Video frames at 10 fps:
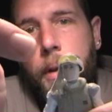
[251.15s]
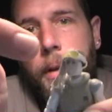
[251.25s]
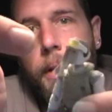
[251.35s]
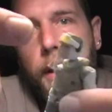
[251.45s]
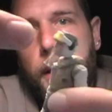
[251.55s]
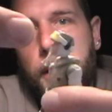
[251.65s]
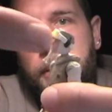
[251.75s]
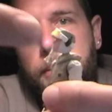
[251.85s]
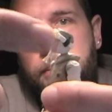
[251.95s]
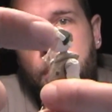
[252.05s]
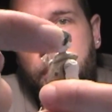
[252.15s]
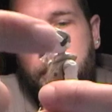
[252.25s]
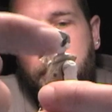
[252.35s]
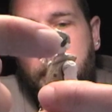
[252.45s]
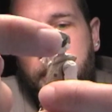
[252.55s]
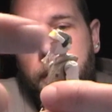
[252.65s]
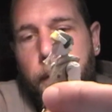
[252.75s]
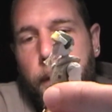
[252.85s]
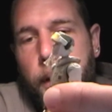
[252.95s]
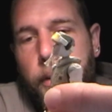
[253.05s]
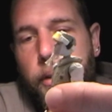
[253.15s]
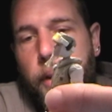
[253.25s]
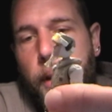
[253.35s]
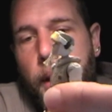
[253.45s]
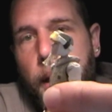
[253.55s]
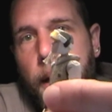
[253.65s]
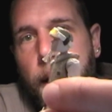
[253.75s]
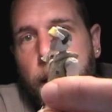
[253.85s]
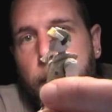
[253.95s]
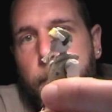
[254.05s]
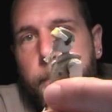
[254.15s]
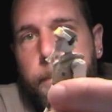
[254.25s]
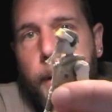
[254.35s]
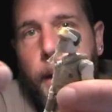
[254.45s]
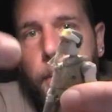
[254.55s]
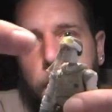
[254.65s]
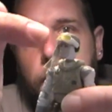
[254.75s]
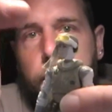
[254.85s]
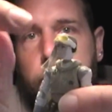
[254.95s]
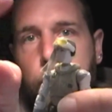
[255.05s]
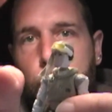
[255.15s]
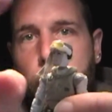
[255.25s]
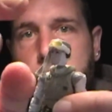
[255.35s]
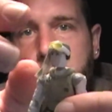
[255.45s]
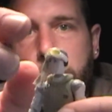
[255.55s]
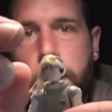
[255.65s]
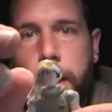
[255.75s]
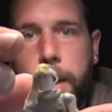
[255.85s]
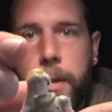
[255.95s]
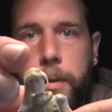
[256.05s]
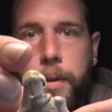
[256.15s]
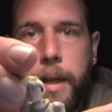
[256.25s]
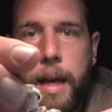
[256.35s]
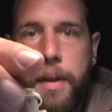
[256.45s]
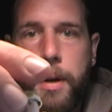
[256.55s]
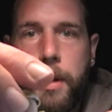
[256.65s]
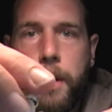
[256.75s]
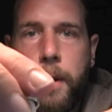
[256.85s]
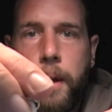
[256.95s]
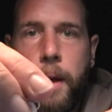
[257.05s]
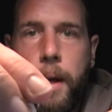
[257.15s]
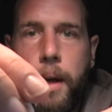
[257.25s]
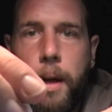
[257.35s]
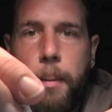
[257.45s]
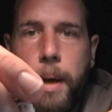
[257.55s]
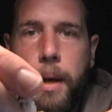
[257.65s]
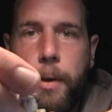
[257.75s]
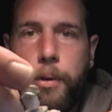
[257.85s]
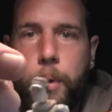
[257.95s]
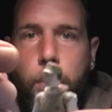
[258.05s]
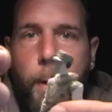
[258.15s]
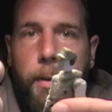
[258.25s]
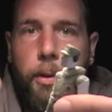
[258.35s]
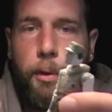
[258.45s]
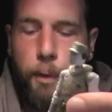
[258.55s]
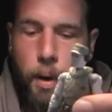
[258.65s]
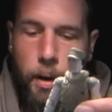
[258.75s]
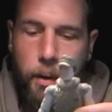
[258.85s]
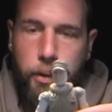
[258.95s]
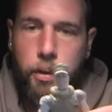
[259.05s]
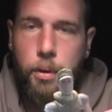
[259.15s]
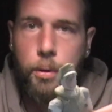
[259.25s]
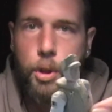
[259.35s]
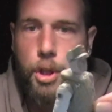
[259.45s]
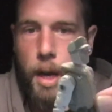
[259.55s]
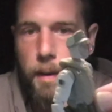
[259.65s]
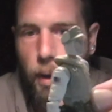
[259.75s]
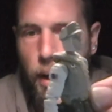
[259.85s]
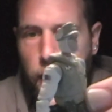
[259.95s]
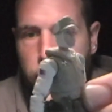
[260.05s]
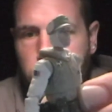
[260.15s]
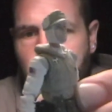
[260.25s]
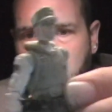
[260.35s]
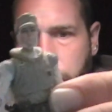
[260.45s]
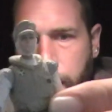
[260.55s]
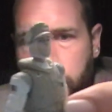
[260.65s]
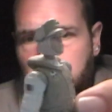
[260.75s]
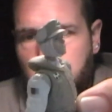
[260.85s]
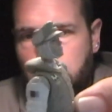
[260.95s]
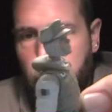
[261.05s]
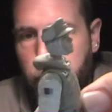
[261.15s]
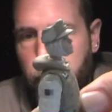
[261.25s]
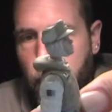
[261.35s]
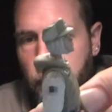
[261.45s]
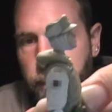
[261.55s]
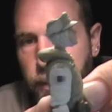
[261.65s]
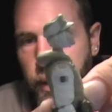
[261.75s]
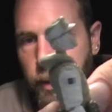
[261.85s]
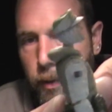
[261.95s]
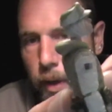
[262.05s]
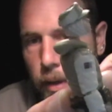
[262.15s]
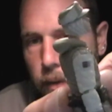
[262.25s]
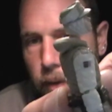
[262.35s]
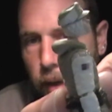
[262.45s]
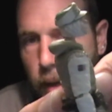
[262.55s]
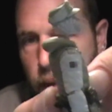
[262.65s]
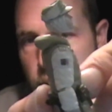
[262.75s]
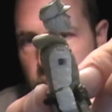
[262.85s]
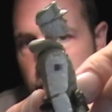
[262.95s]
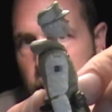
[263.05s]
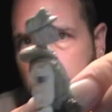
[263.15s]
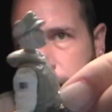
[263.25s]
the broken part of this, I will glue everything together. I also went so far as to shave off some of the scarf on the side of his head there,